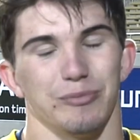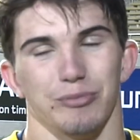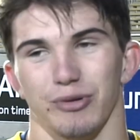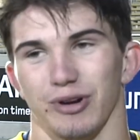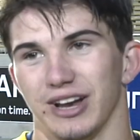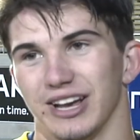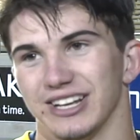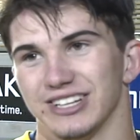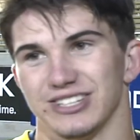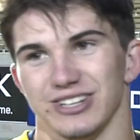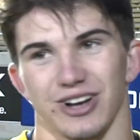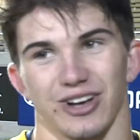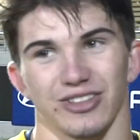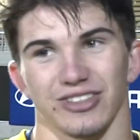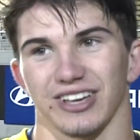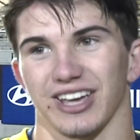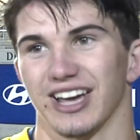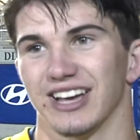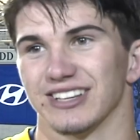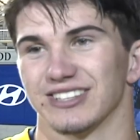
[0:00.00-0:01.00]
Bridge and all
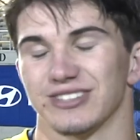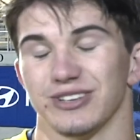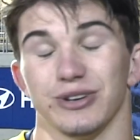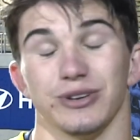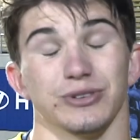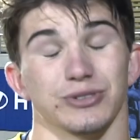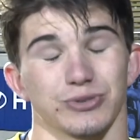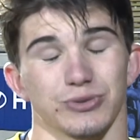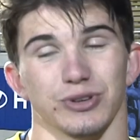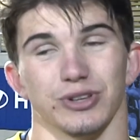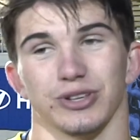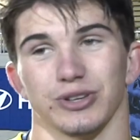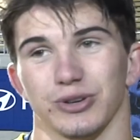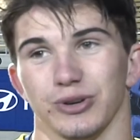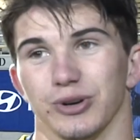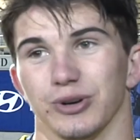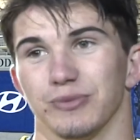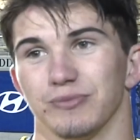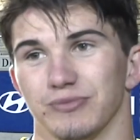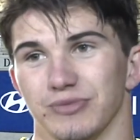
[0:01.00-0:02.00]
the guys. So it was really
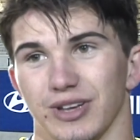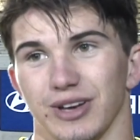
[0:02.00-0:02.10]
cool.